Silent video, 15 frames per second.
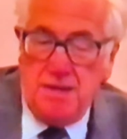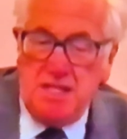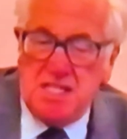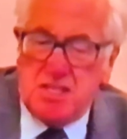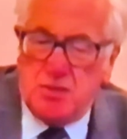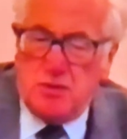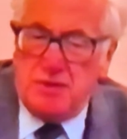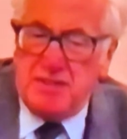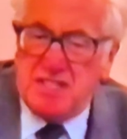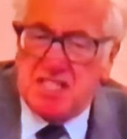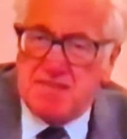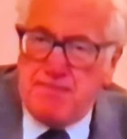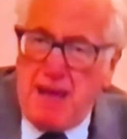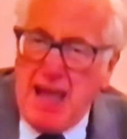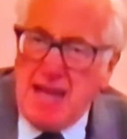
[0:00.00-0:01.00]
And this all
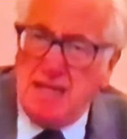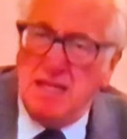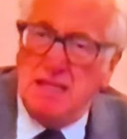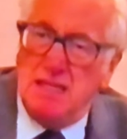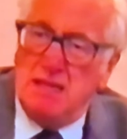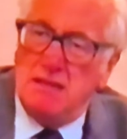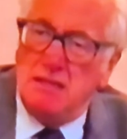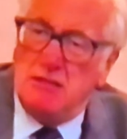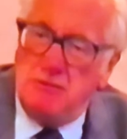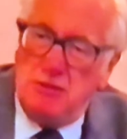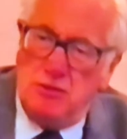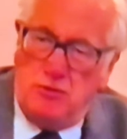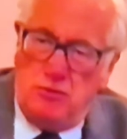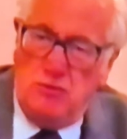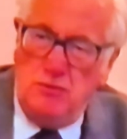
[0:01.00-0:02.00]
expanded and
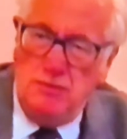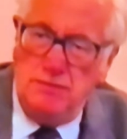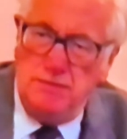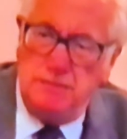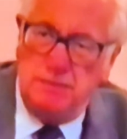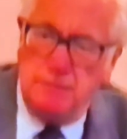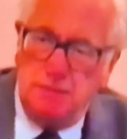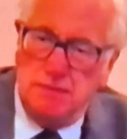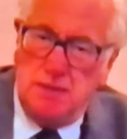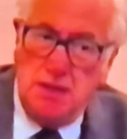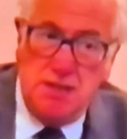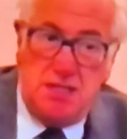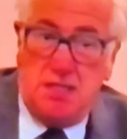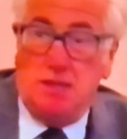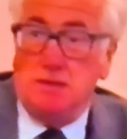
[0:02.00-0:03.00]
grew
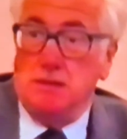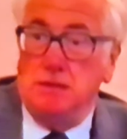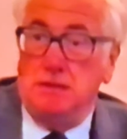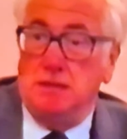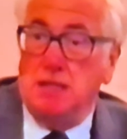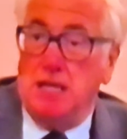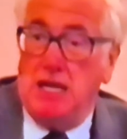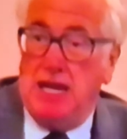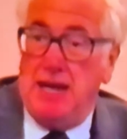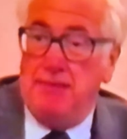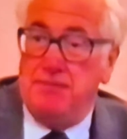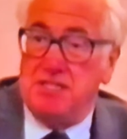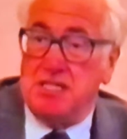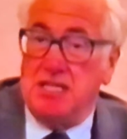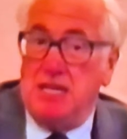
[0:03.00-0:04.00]
until the
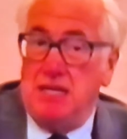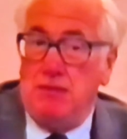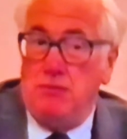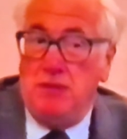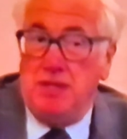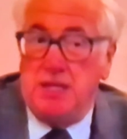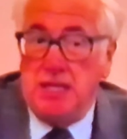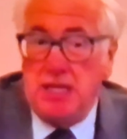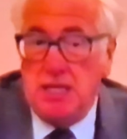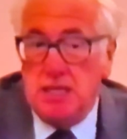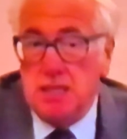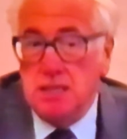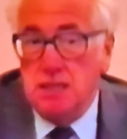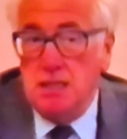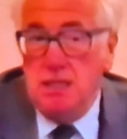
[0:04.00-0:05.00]
collapse occurred with
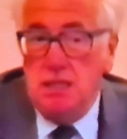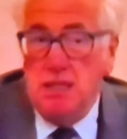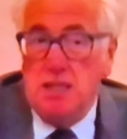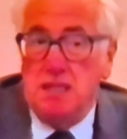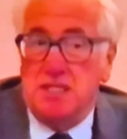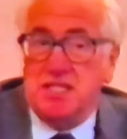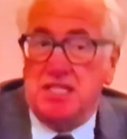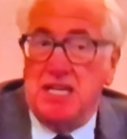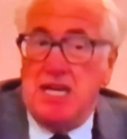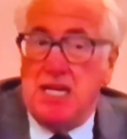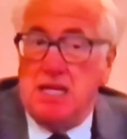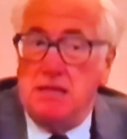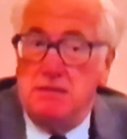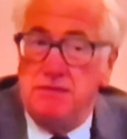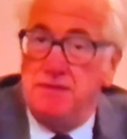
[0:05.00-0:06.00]
the
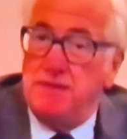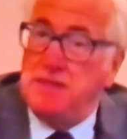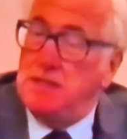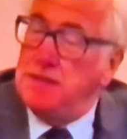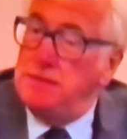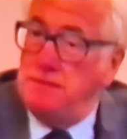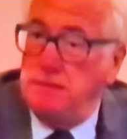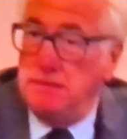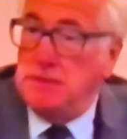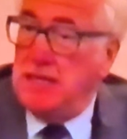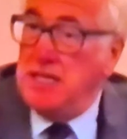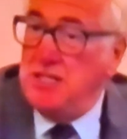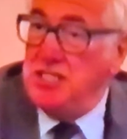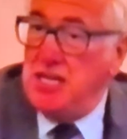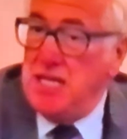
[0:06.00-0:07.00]
scandal of
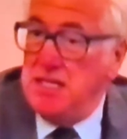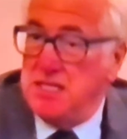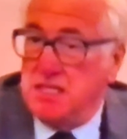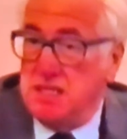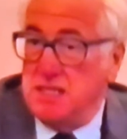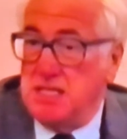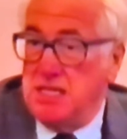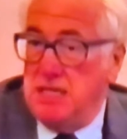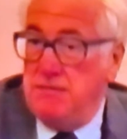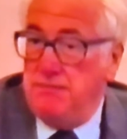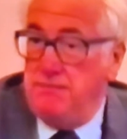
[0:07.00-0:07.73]
Ben Jansen.